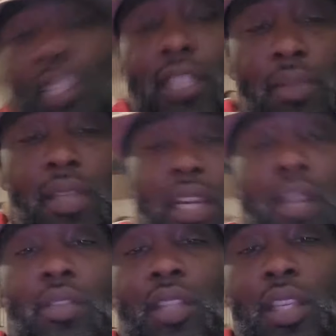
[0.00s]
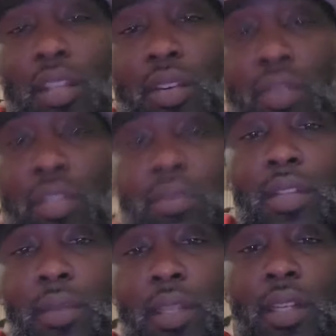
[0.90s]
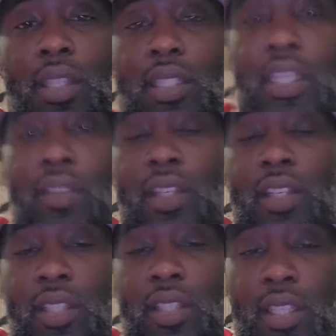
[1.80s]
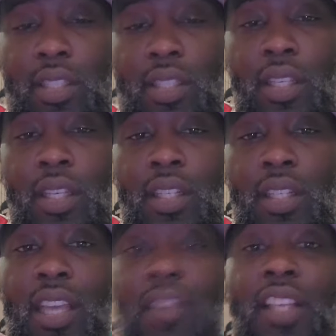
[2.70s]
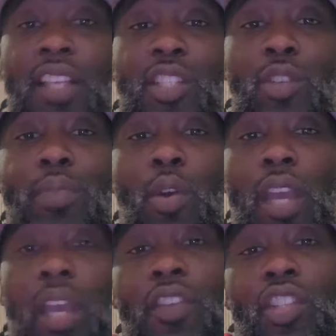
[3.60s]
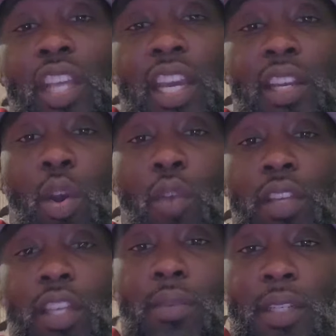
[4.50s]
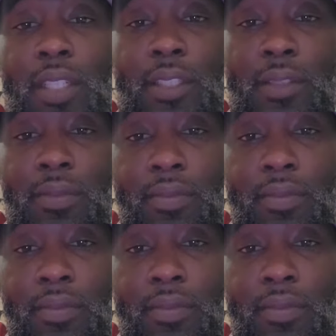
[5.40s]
to me, I don't think, Wholesome. 786. 786, you broke every channel over here, man.